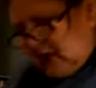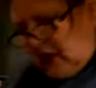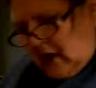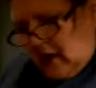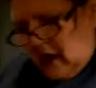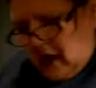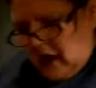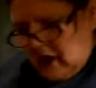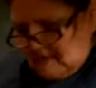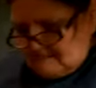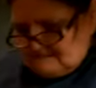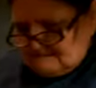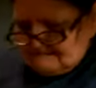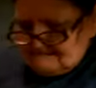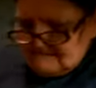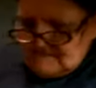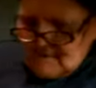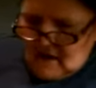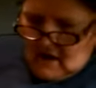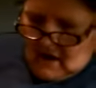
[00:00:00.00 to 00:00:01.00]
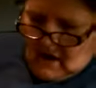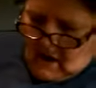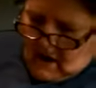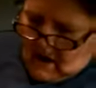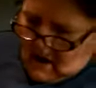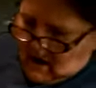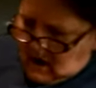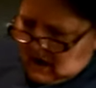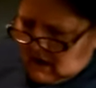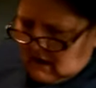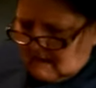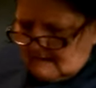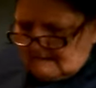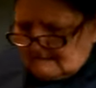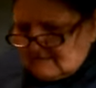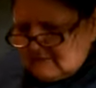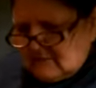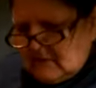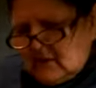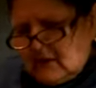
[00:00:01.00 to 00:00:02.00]
um,
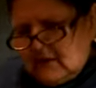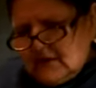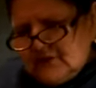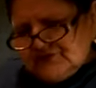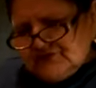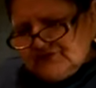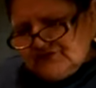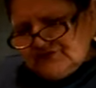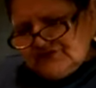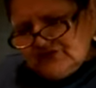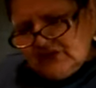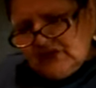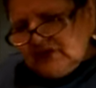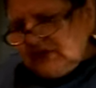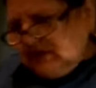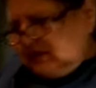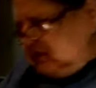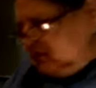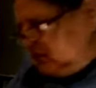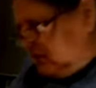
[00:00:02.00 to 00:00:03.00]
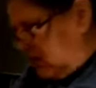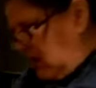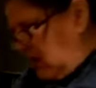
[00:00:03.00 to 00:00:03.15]
what's this, in?